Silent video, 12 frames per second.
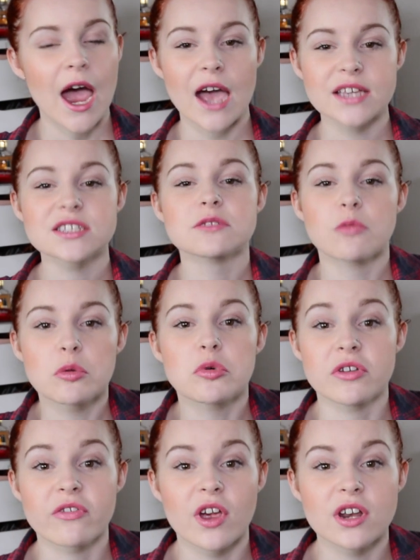ask my
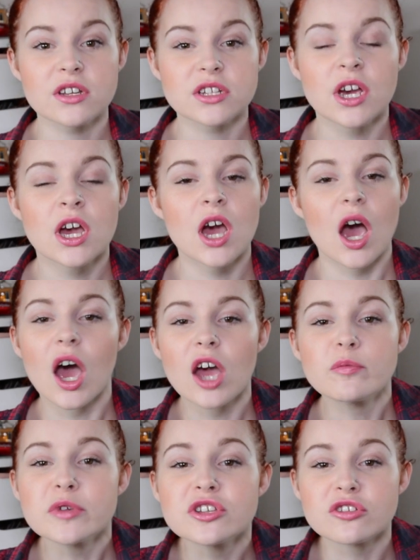boyfriend.
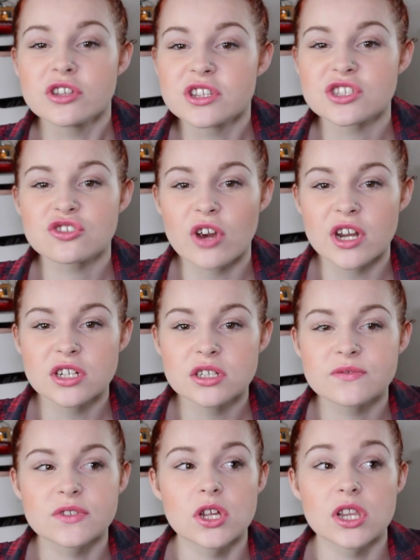I've been doing this trend
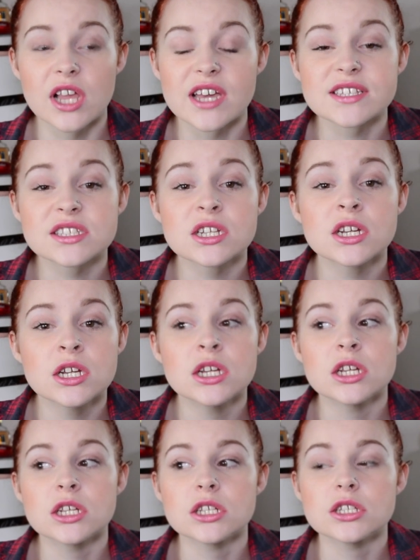for like the last
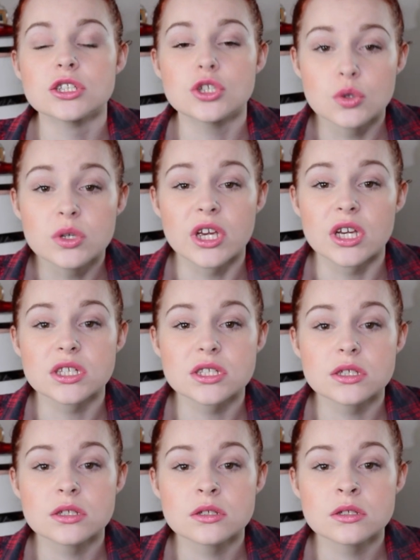2 years.